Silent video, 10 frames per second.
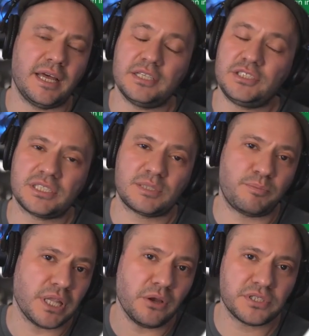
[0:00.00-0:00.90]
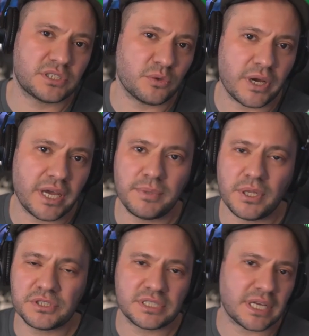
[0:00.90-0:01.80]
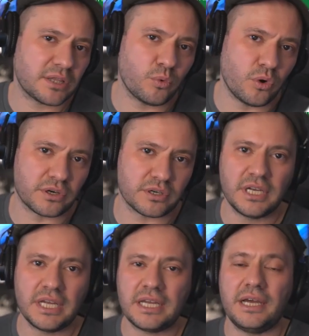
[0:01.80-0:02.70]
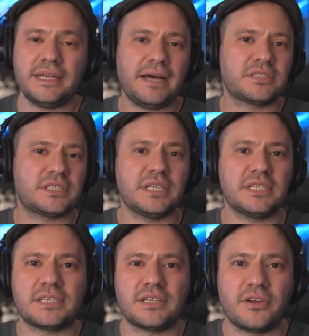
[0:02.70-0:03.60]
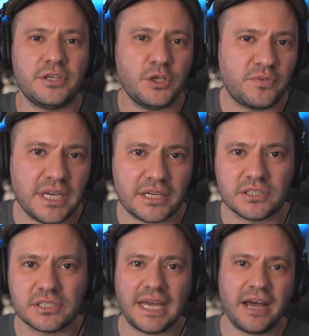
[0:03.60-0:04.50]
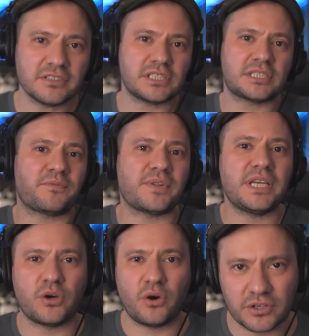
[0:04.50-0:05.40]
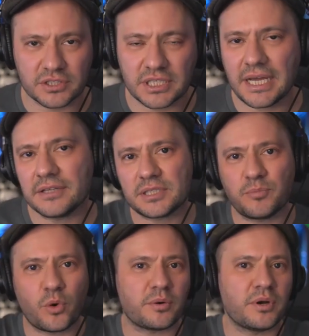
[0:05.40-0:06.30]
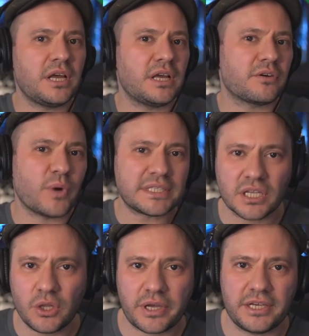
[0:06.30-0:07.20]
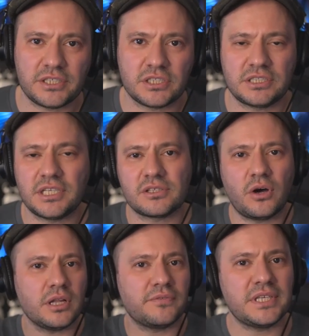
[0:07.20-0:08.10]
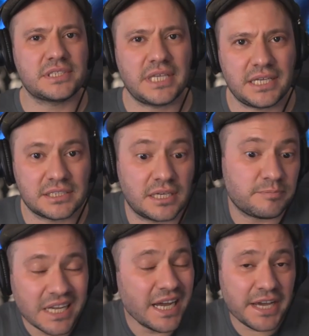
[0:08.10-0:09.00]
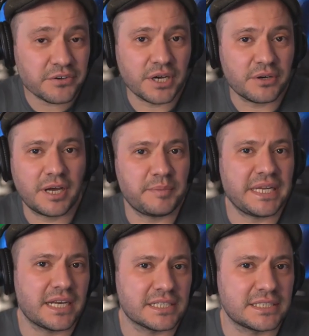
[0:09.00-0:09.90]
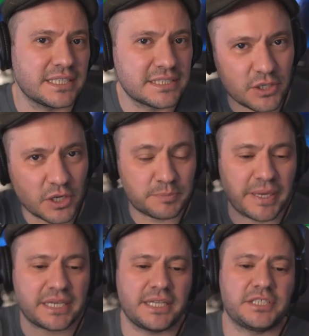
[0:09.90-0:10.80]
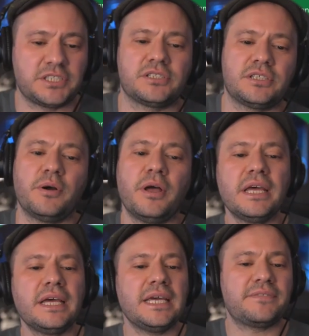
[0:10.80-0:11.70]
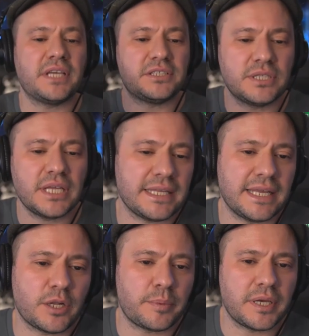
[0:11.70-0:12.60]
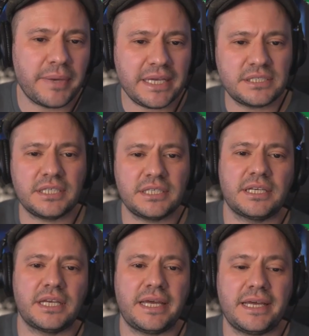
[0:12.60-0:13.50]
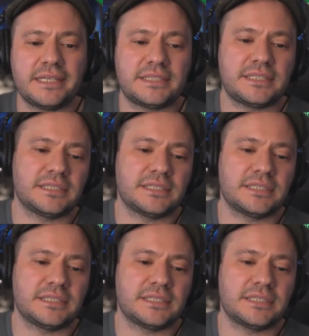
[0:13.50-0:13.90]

just blows us away, blows us out of the water, announces their new vehicles, announces some fleet orders, announces more rental locations, does all of these things, then I don't know. I mean, honestly, this is all speculation. So if they do that, it'll be amazing. And